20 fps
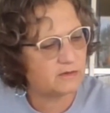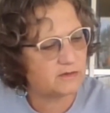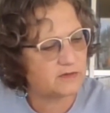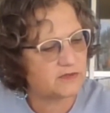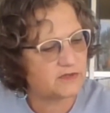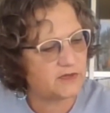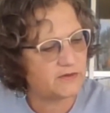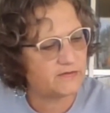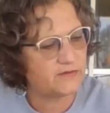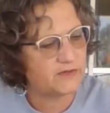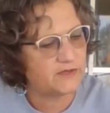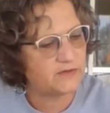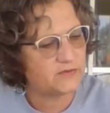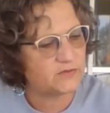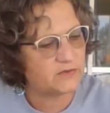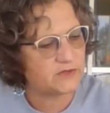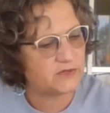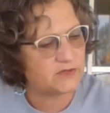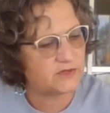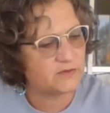stuff. This
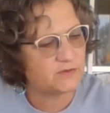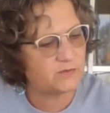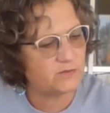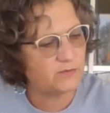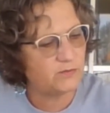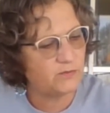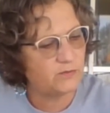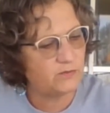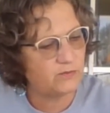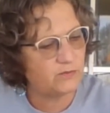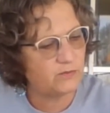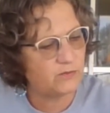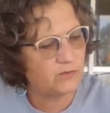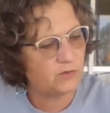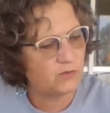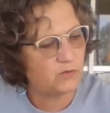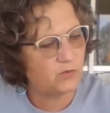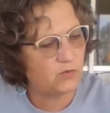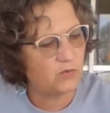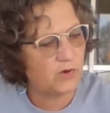one's
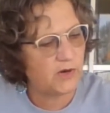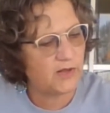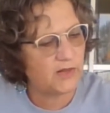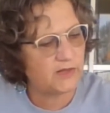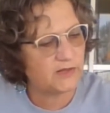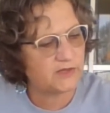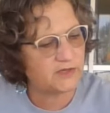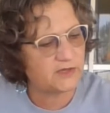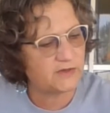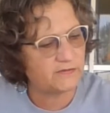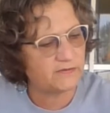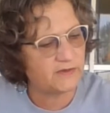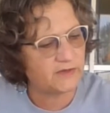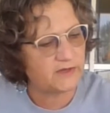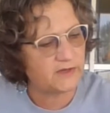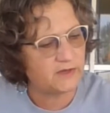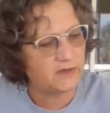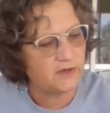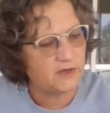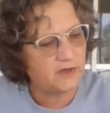
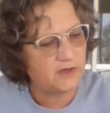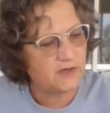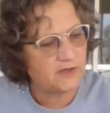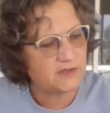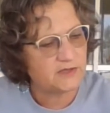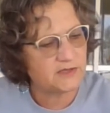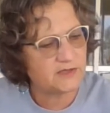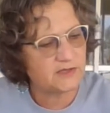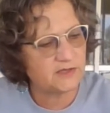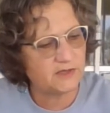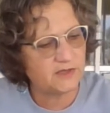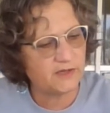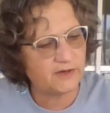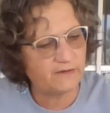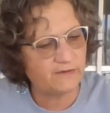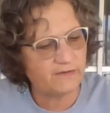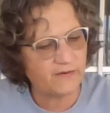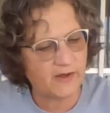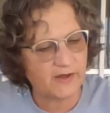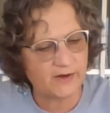relatively
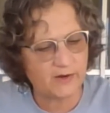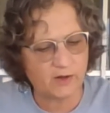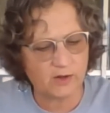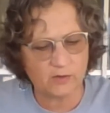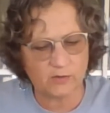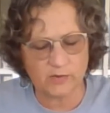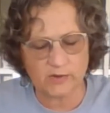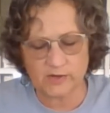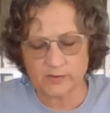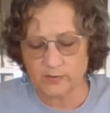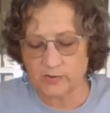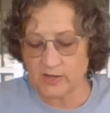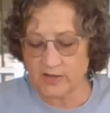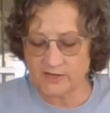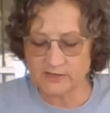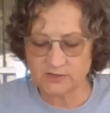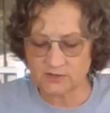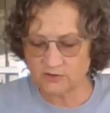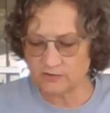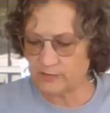solidified already.
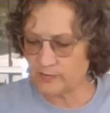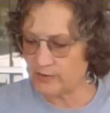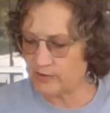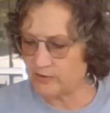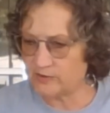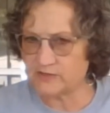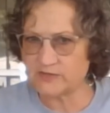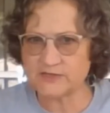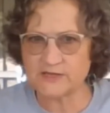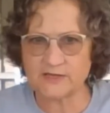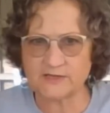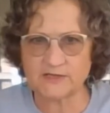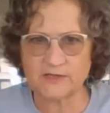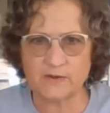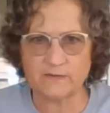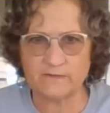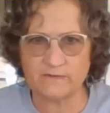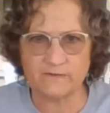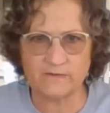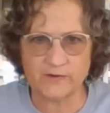Plaster of Paris sets
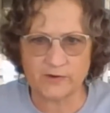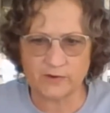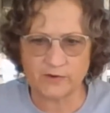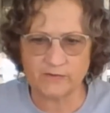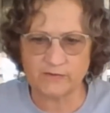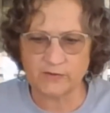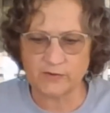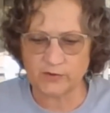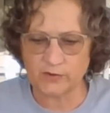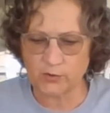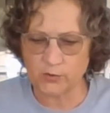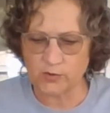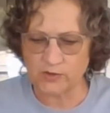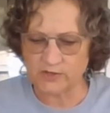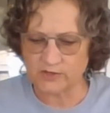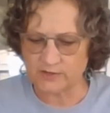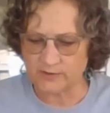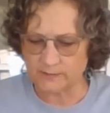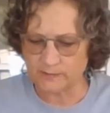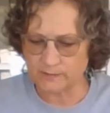up very, very
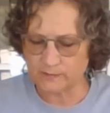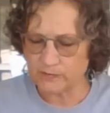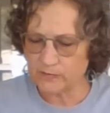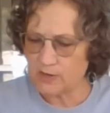quickly.